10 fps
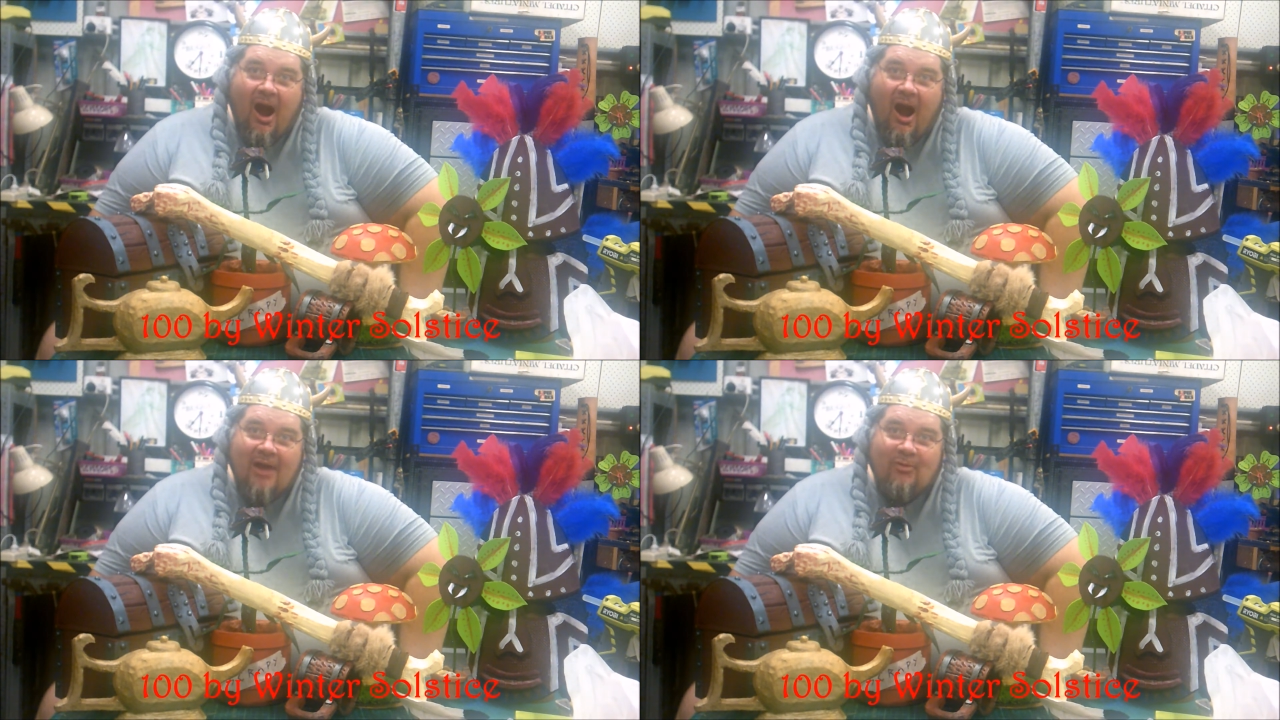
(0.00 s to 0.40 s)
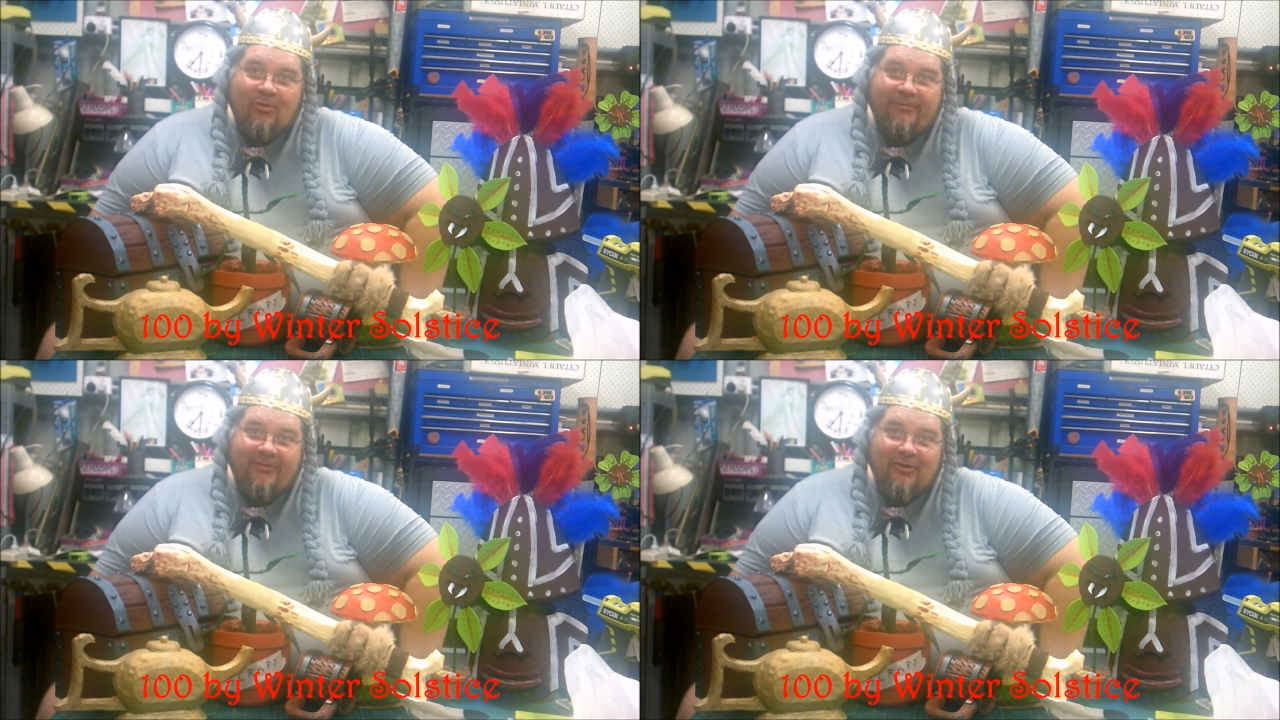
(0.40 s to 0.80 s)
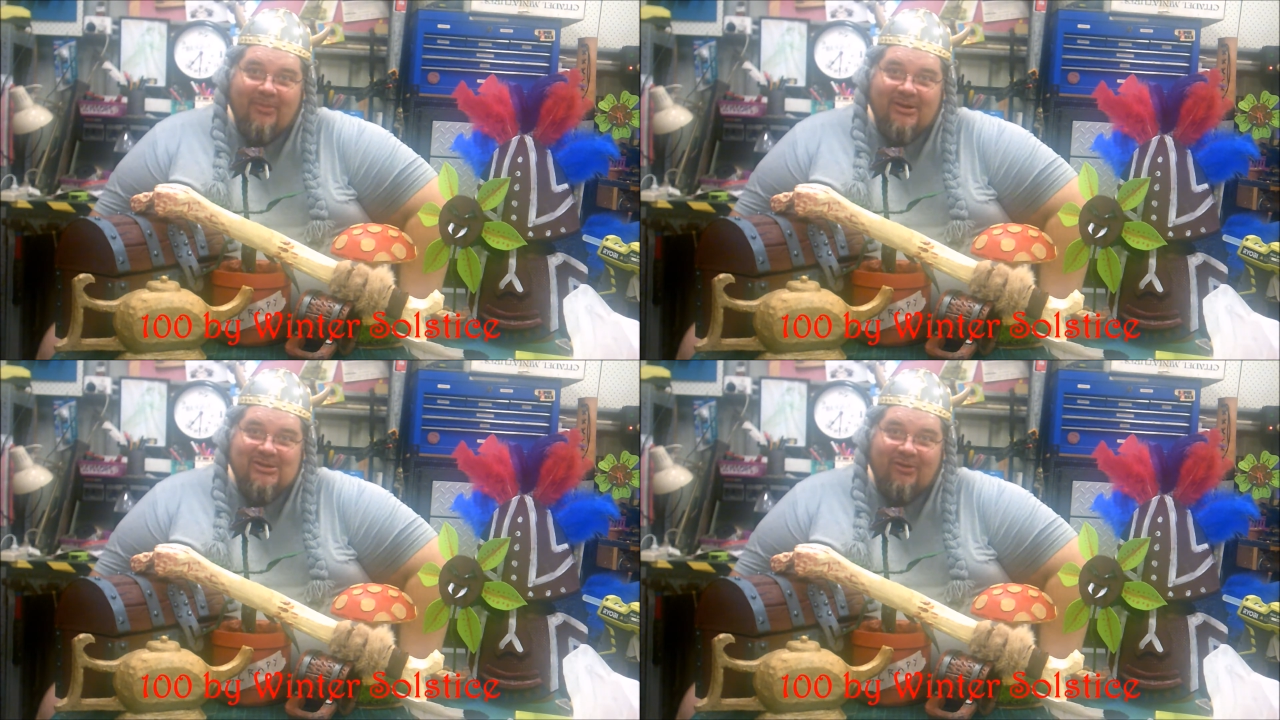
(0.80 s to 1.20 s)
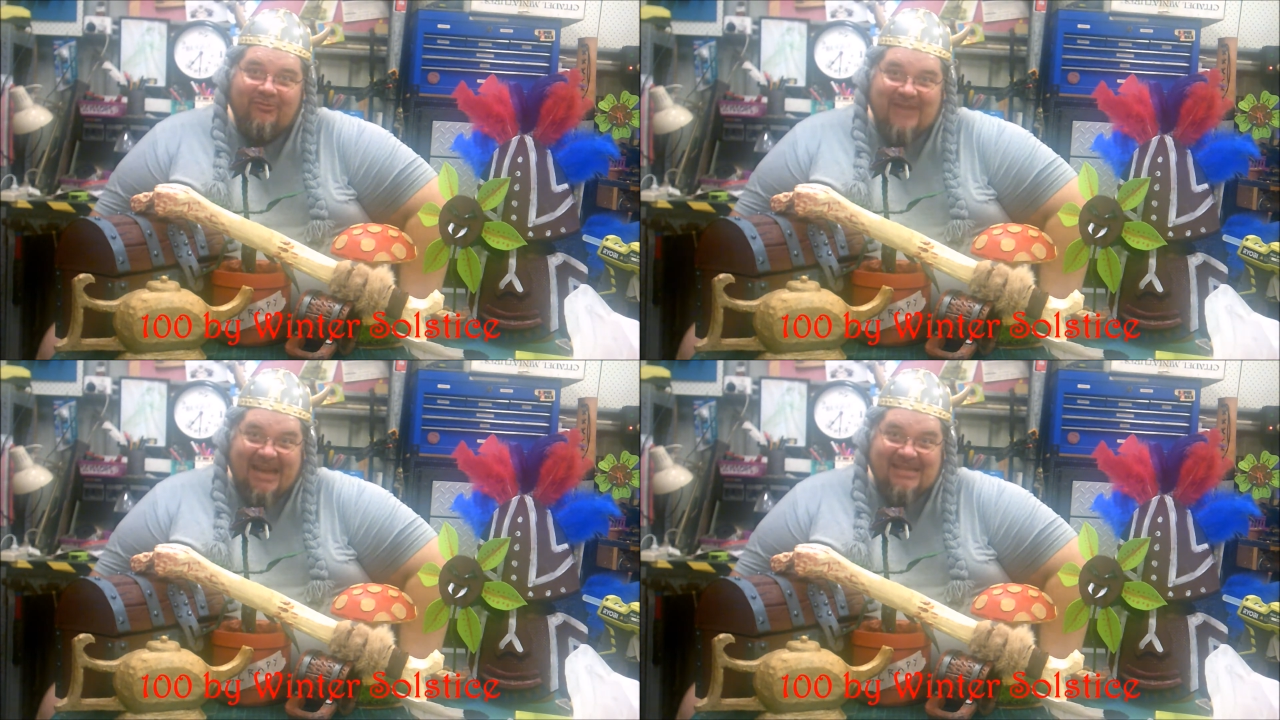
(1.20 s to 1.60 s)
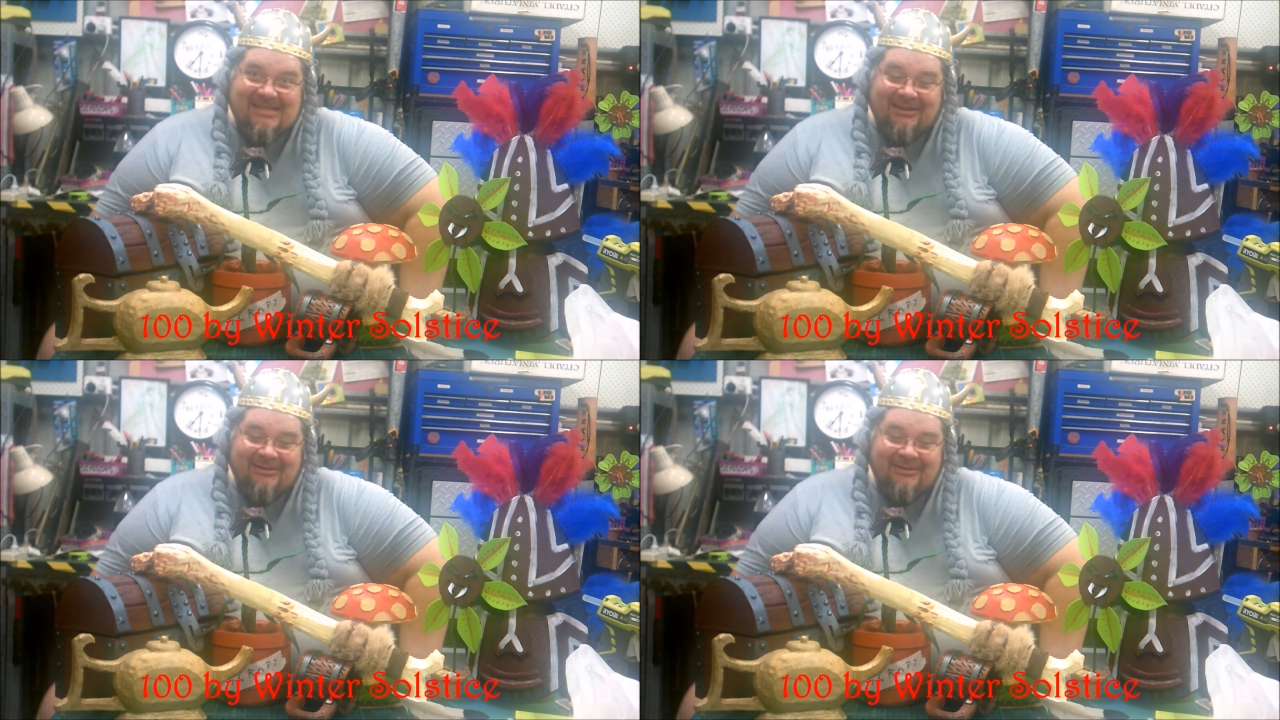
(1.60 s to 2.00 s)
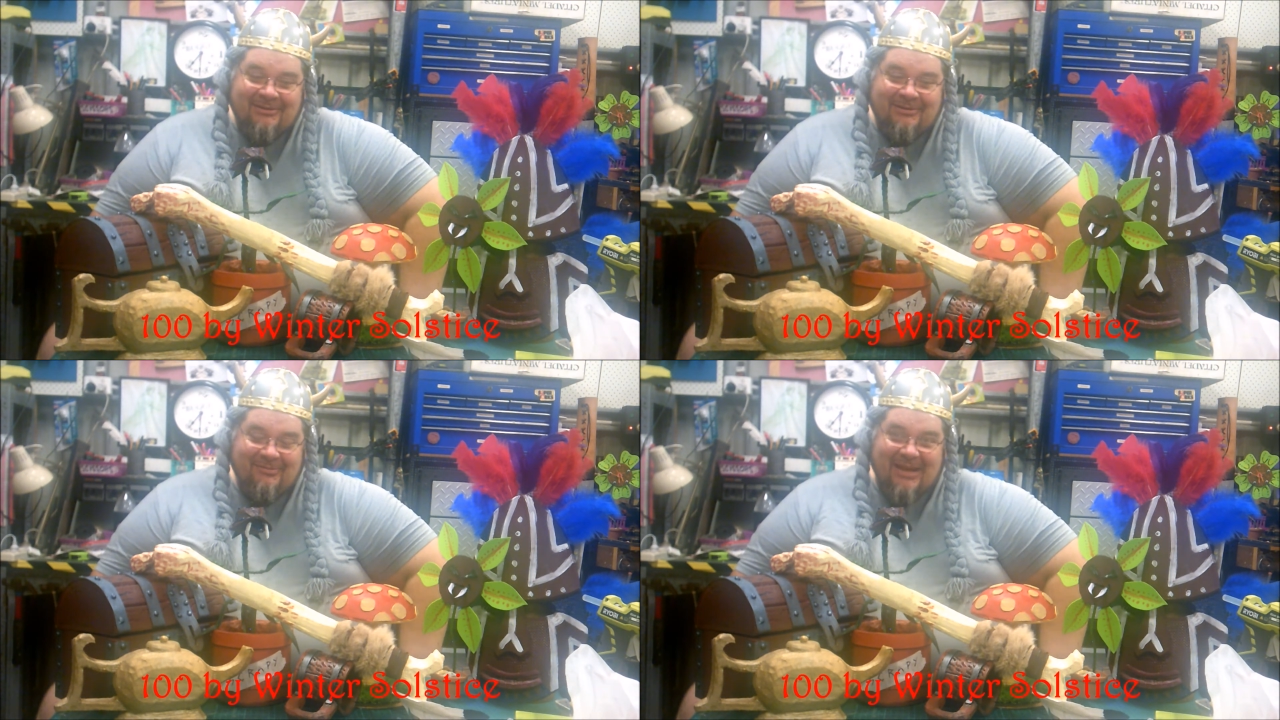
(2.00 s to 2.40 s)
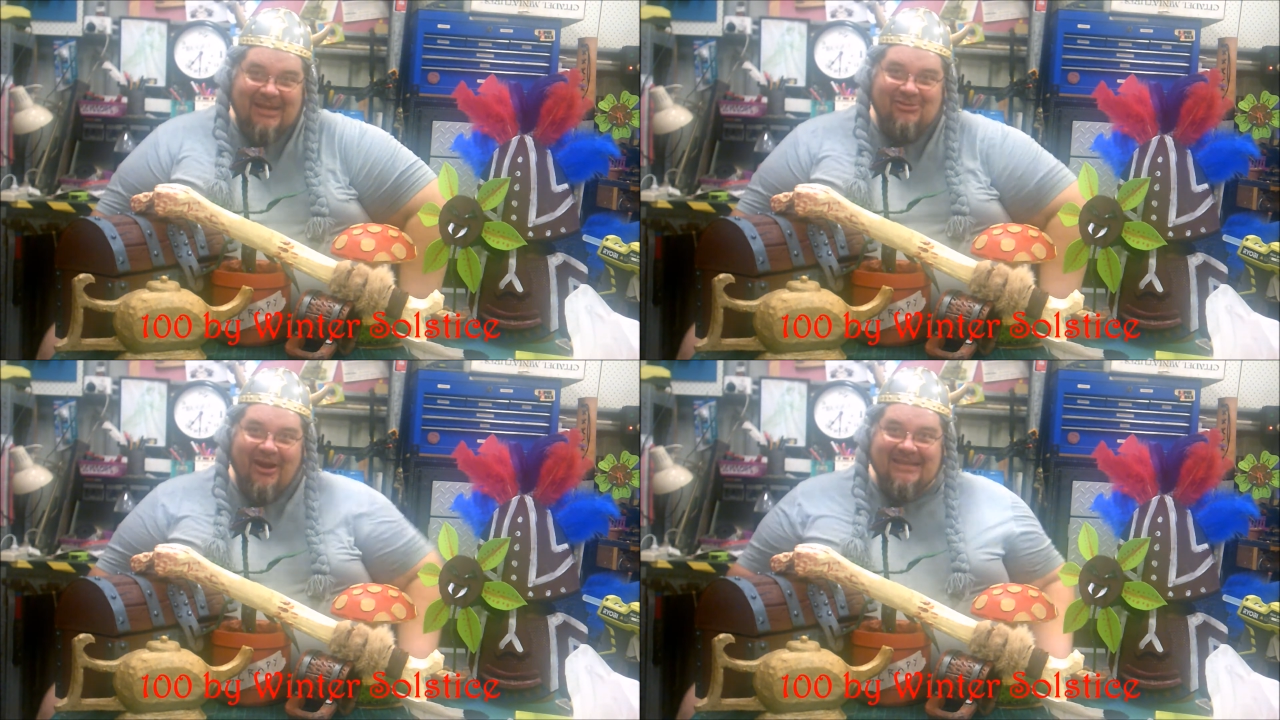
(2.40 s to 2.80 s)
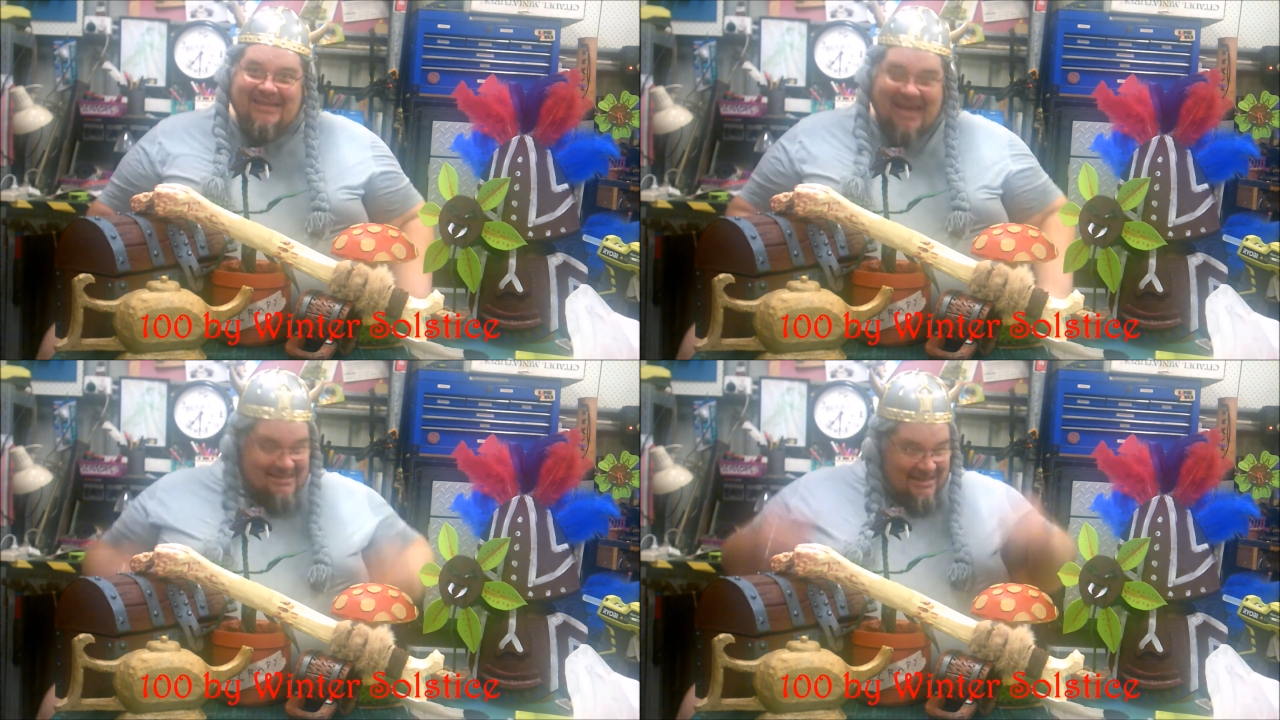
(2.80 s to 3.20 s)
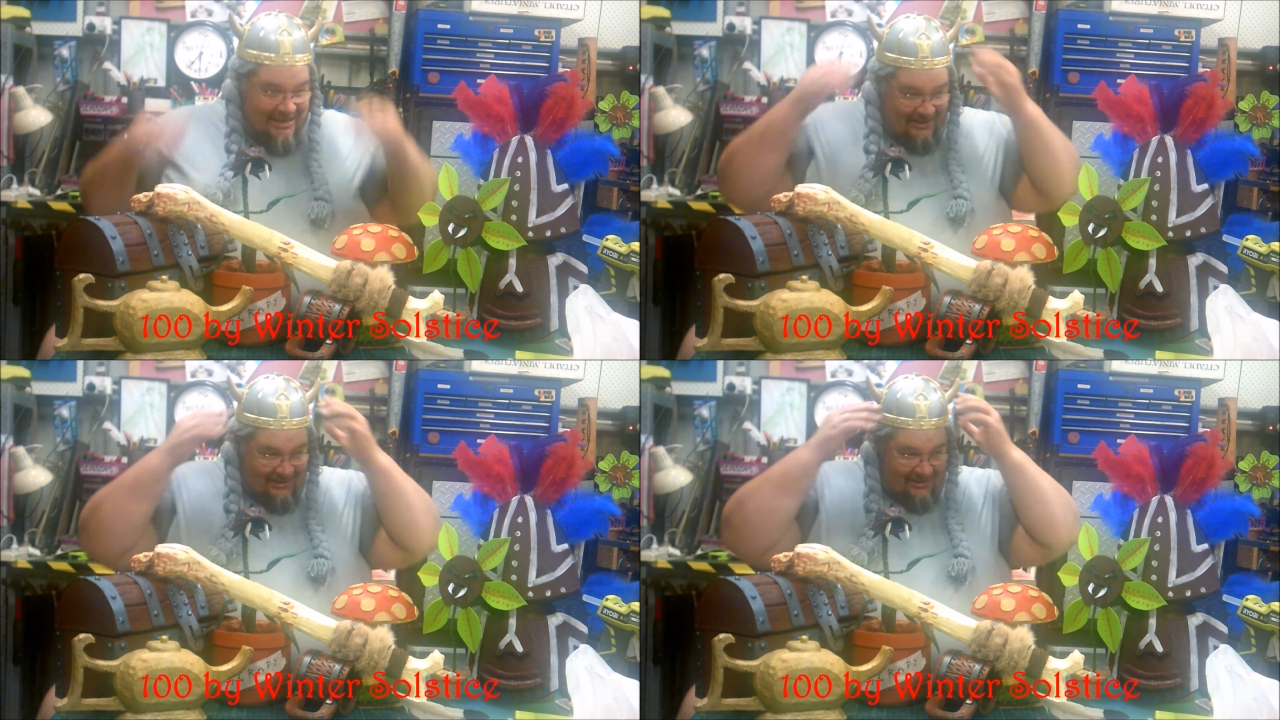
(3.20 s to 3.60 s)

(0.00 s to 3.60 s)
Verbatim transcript: I will film myself dancing. That's right, dancing.